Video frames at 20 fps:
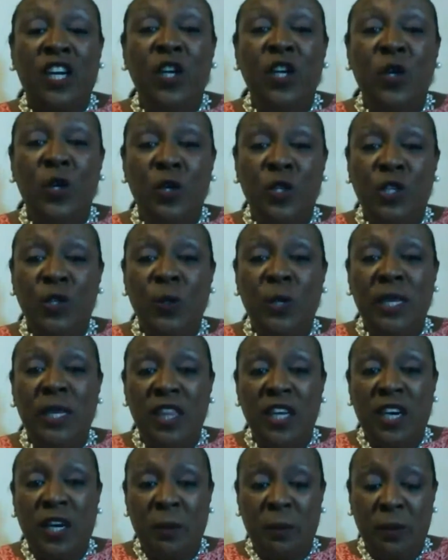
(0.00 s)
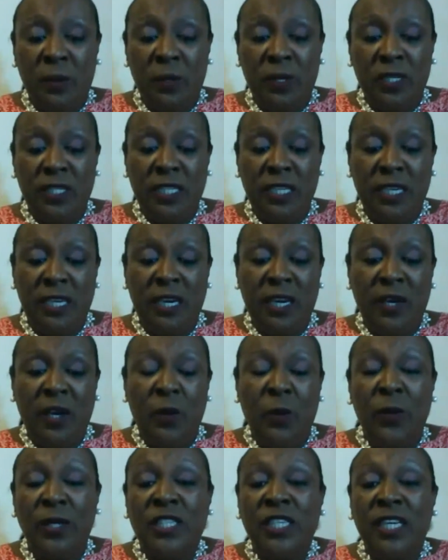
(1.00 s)
you in the community, which
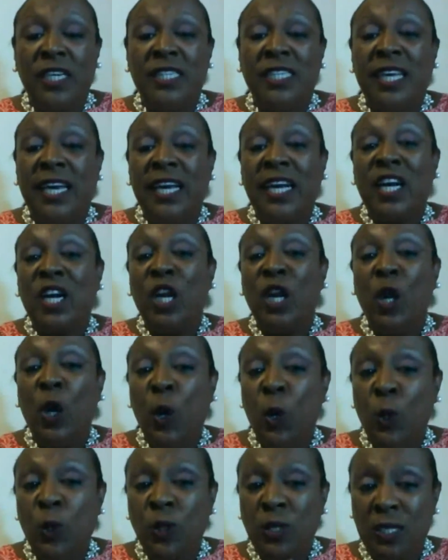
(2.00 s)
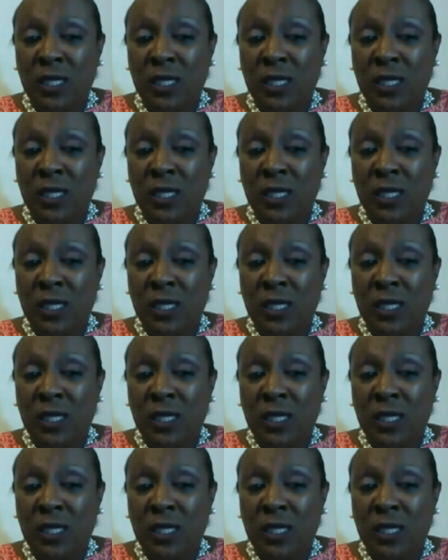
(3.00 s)
is a closed,